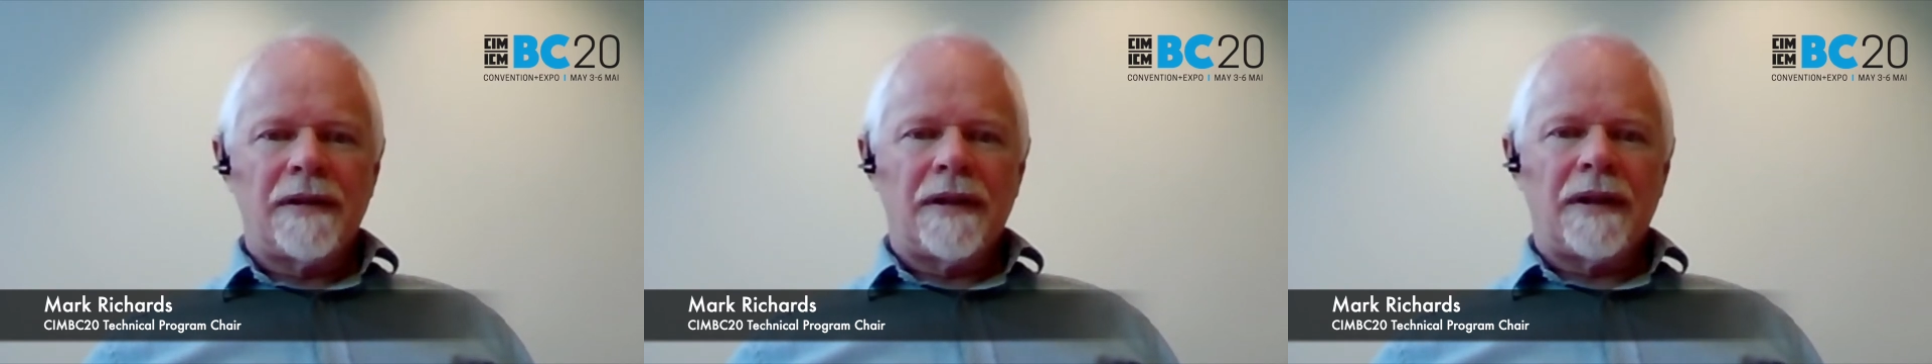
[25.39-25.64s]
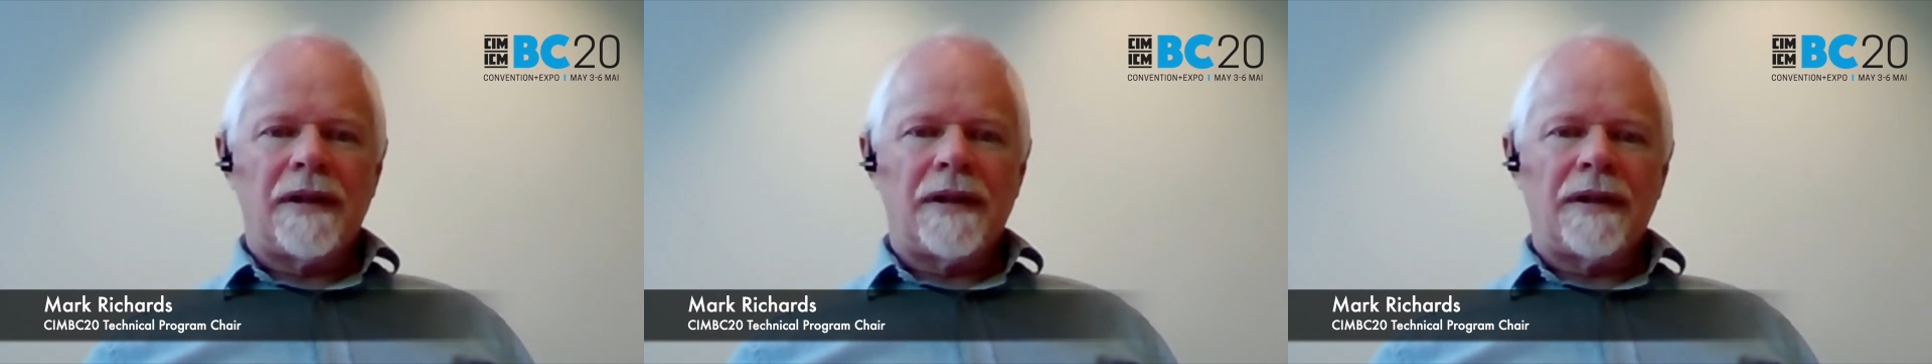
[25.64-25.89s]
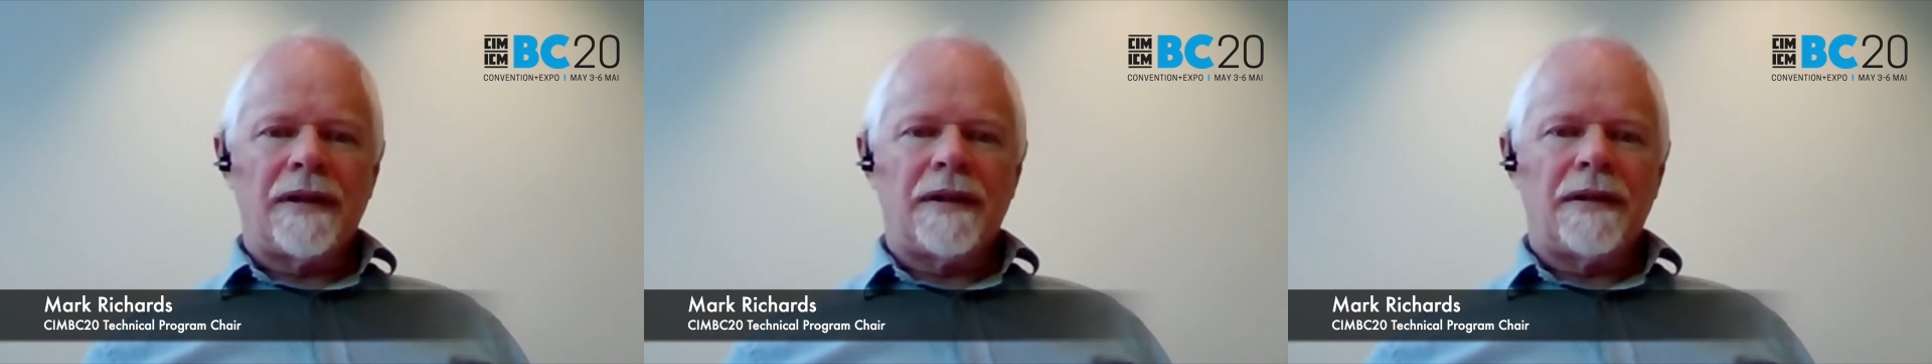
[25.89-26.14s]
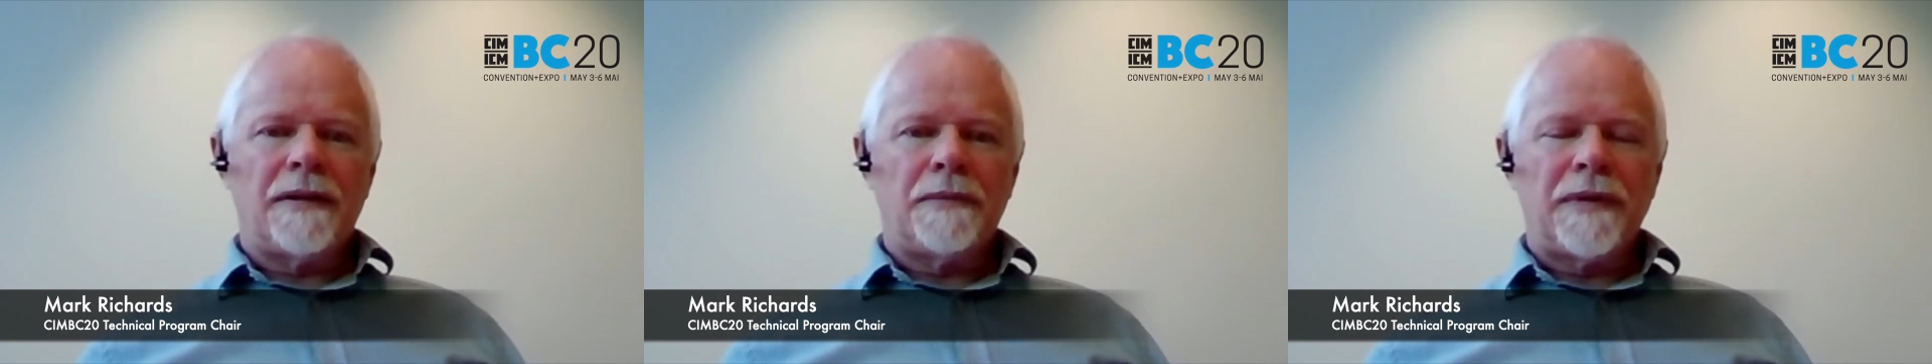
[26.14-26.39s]

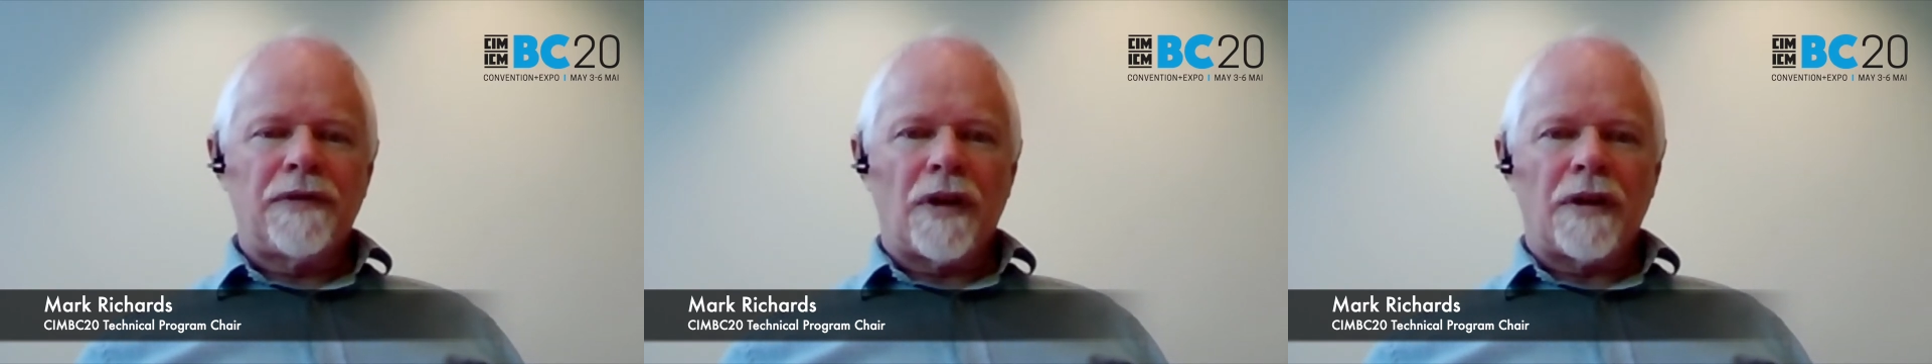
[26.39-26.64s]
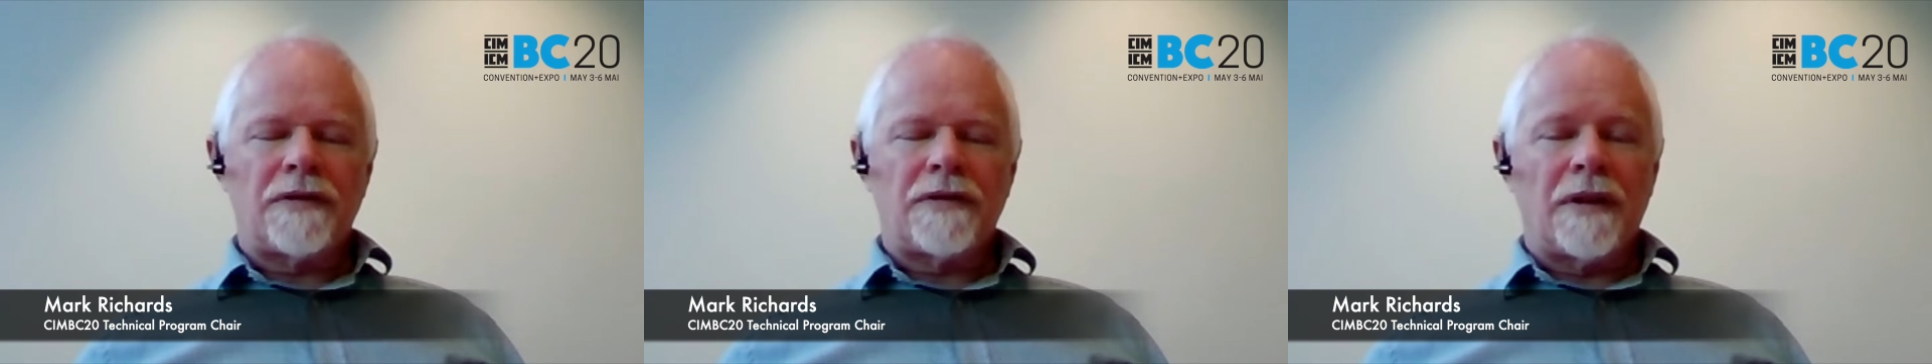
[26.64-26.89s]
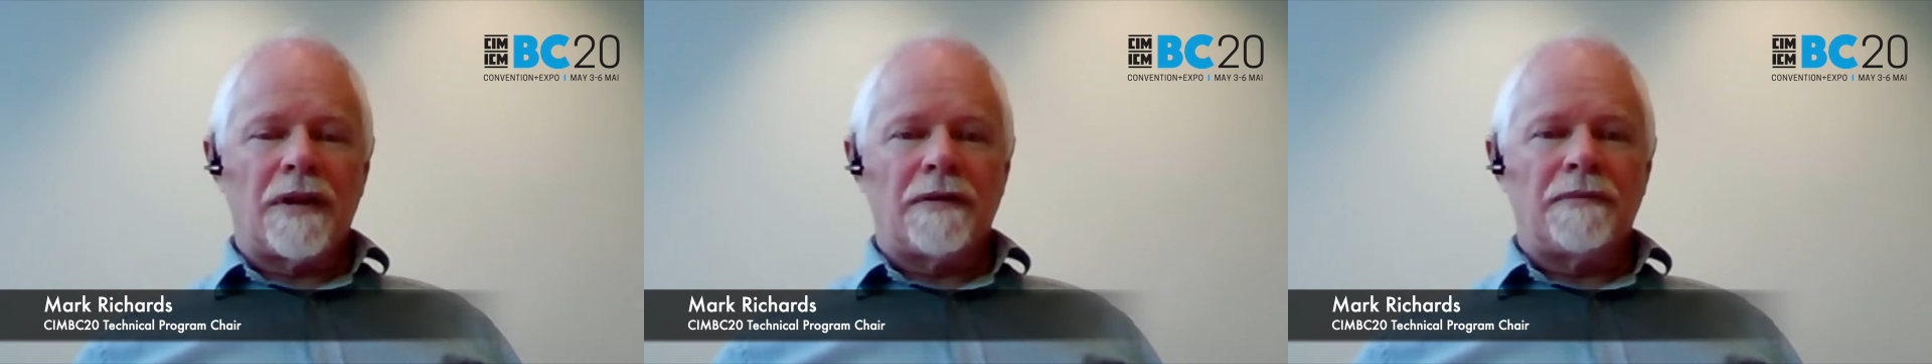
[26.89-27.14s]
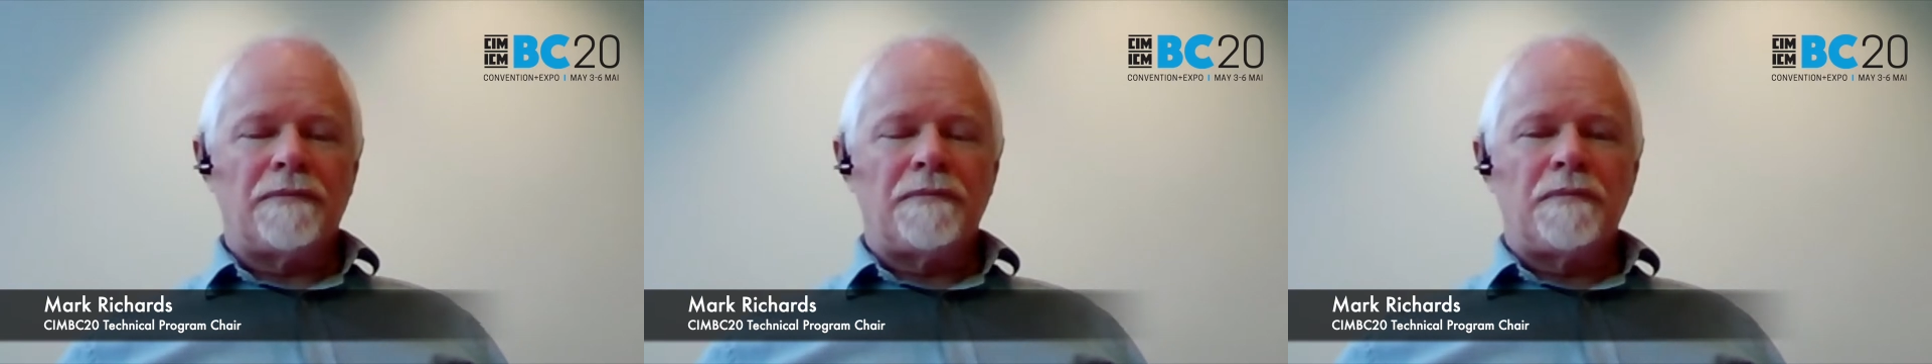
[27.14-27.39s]
We've got a